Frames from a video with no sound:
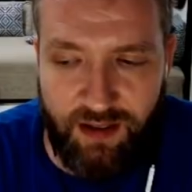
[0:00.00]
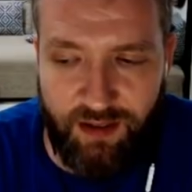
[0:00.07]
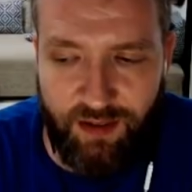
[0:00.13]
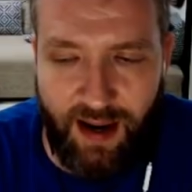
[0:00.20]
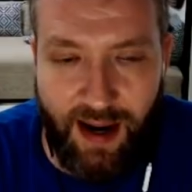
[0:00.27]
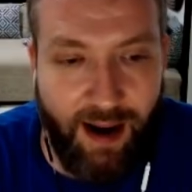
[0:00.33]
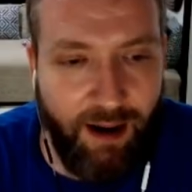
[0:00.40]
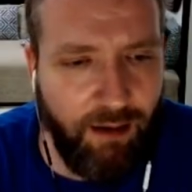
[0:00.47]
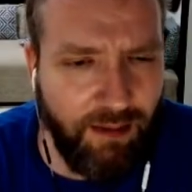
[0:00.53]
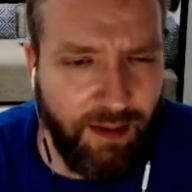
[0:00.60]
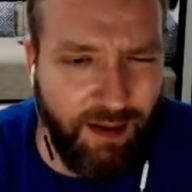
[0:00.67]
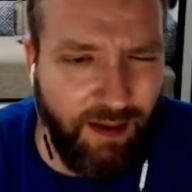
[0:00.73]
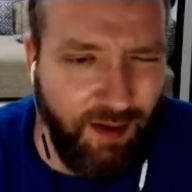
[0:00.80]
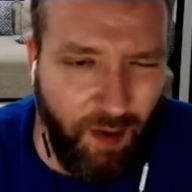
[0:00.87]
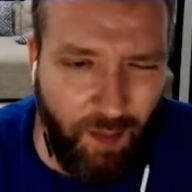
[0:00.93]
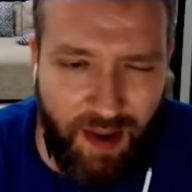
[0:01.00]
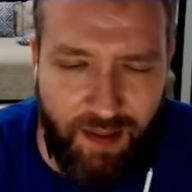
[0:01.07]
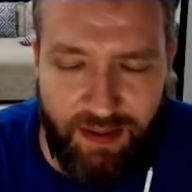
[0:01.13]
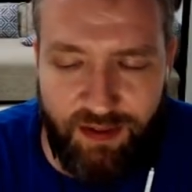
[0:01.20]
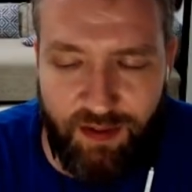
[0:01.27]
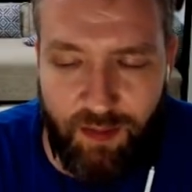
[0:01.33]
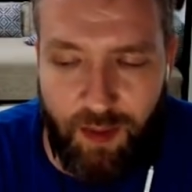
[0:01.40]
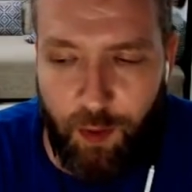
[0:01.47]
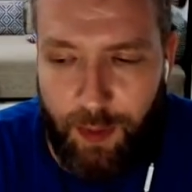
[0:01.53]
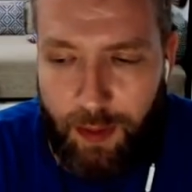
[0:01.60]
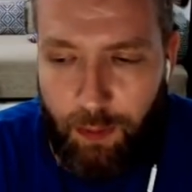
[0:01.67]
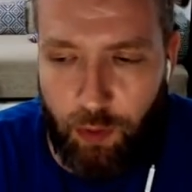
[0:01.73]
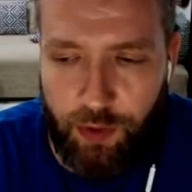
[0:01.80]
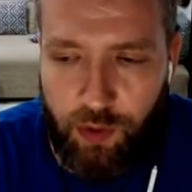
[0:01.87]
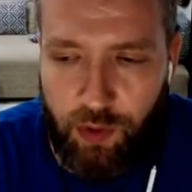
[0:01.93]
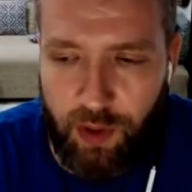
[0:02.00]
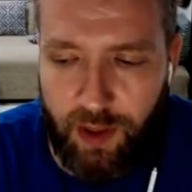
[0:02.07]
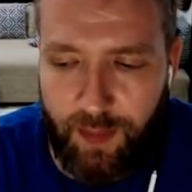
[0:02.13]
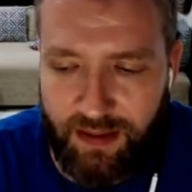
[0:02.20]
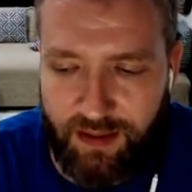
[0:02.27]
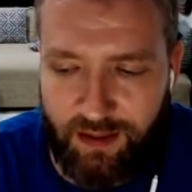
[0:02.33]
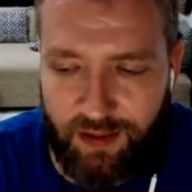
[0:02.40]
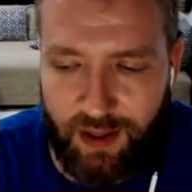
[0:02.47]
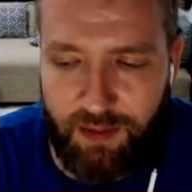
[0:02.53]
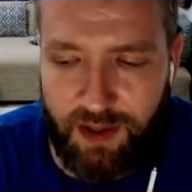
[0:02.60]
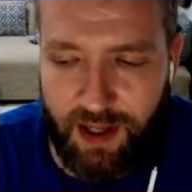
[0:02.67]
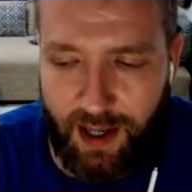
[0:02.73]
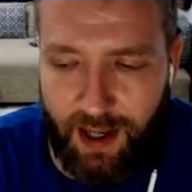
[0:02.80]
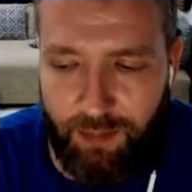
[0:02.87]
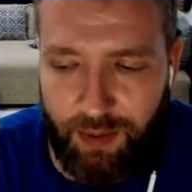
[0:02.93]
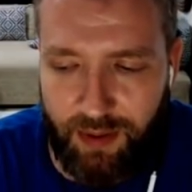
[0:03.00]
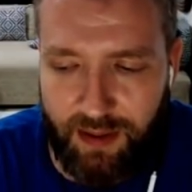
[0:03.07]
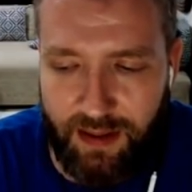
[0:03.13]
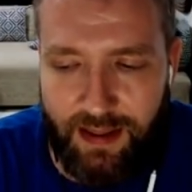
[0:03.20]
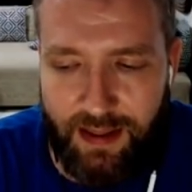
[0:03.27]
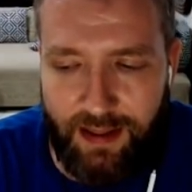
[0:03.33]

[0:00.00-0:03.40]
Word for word: style. You know, maybe some other people were doing about the same time, but